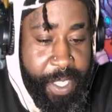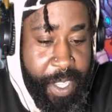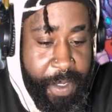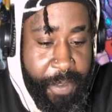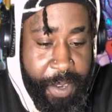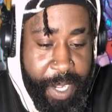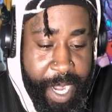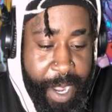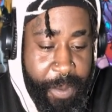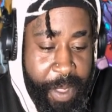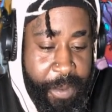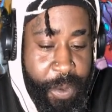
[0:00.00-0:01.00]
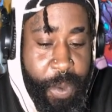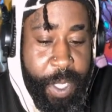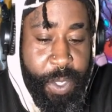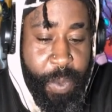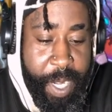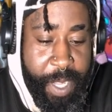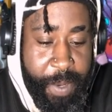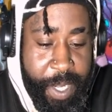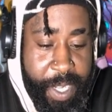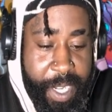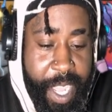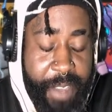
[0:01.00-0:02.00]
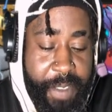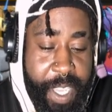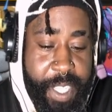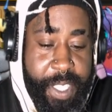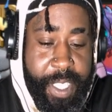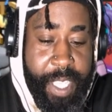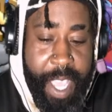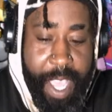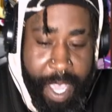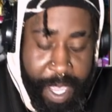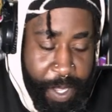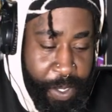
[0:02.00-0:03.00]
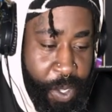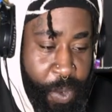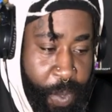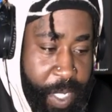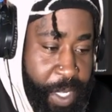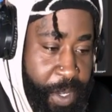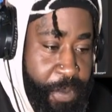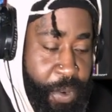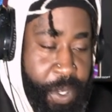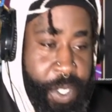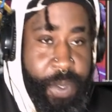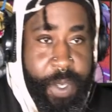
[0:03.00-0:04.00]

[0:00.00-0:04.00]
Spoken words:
So if you're not at level 120 when you unlock vehicles, you'll know what to look forward to.